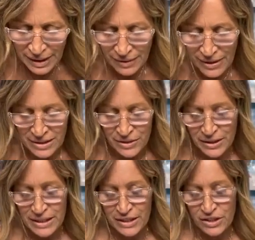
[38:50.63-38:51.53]
Yeah, that's
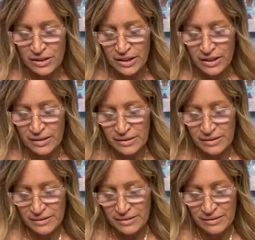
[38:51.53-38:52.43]
crazy, Juliana.
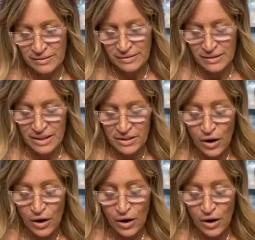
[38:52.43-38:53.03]
That's